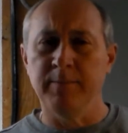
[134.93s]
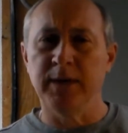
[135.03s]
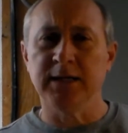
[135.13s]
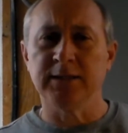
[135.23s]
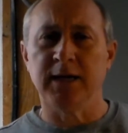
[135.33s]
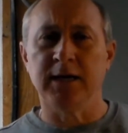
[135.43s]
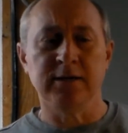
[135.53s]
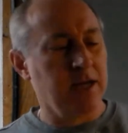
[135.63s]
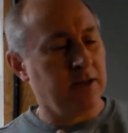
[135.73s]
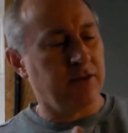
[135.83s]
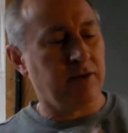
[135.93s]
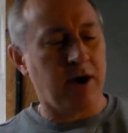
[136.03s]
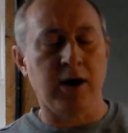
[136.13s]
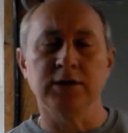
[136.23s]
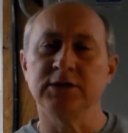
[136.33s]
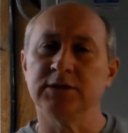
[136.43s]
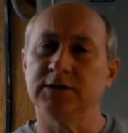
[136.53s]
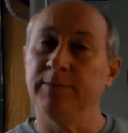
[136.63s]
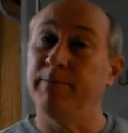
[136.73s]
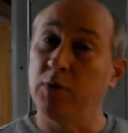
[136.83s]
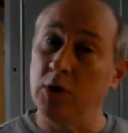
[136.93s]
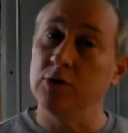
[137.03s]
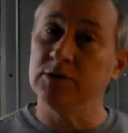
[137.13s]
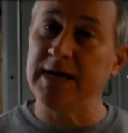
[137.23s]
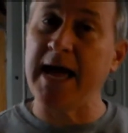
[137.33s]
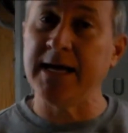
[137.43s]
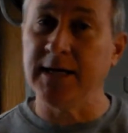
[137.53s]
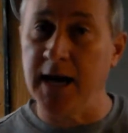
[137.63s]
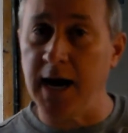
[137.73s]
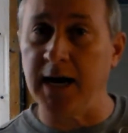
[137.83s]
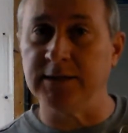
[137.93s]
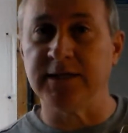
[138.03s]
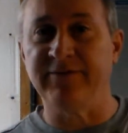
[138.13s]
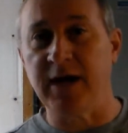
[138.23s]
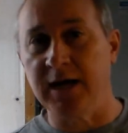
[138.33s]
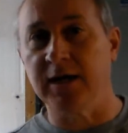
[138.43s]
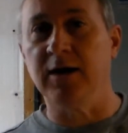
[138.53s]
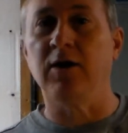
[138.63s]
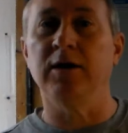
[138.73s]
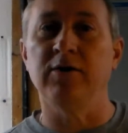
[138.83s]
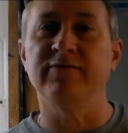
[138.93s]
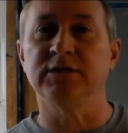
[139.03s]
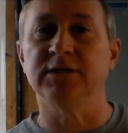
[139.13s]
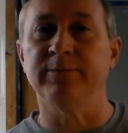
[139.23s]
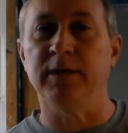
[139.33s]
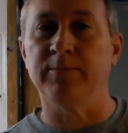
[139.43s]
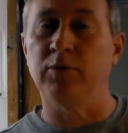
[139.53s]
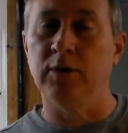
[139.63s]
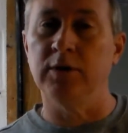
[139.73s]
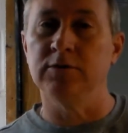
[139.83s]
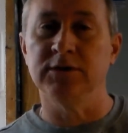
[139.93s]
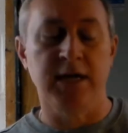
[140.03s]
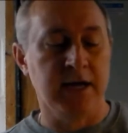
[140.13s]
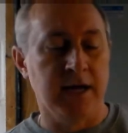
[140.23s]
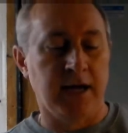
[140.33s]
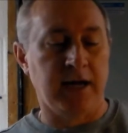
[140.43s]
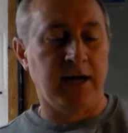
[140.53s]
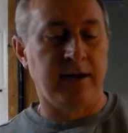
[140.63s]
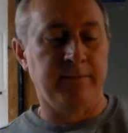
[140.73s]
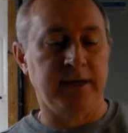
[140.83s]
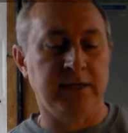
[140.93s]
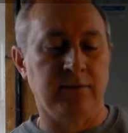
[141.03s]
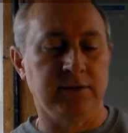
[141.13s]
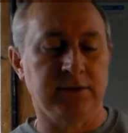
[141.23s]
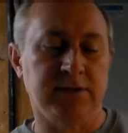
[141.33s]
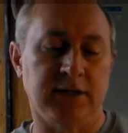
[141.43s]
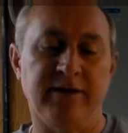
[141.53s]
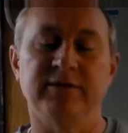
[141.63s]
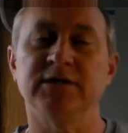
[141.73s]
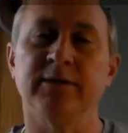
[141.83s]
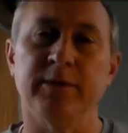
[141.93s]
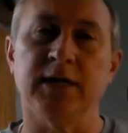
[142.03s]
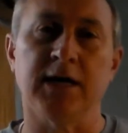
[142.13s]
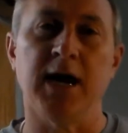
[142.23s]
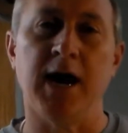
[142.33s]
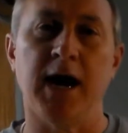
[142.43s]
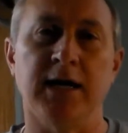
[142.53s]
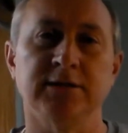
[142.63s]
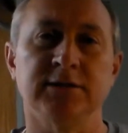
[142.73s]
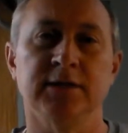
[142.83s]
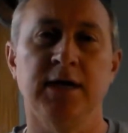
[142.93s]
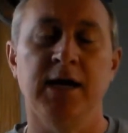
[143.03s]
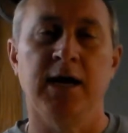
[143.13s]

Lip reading: But there are some pros and cons. I've kind of gone over some of the pros, but to cover some of the cons,